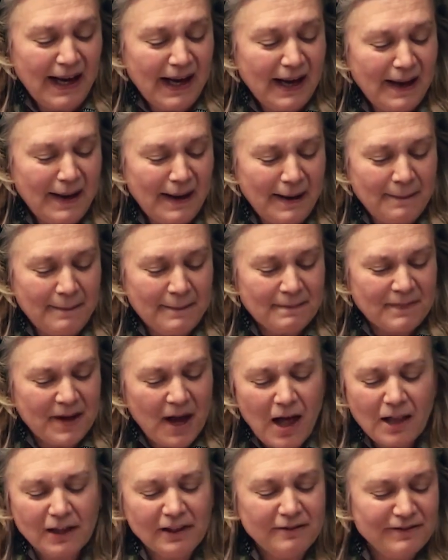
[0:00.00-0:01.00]

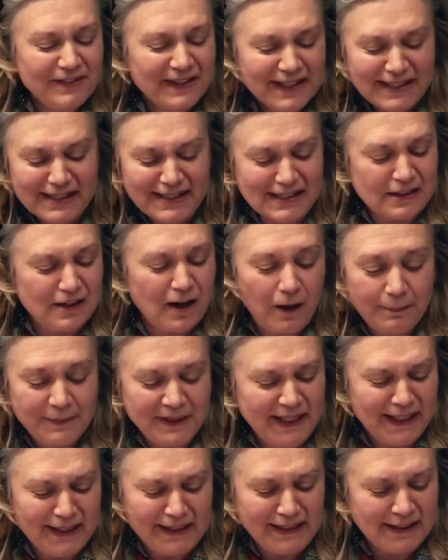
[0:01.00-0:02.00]
All of this
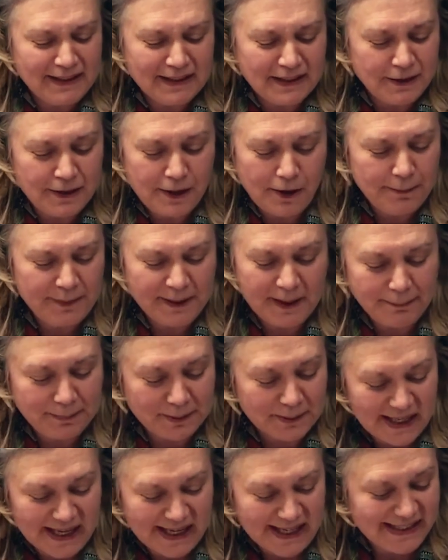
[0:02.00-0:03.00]
culminated in Nobel
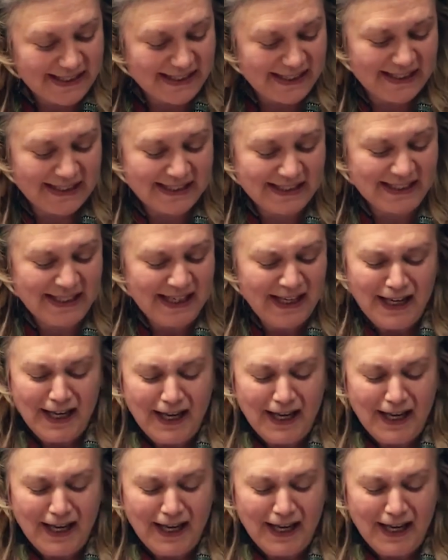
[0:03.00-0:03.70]
Prizes,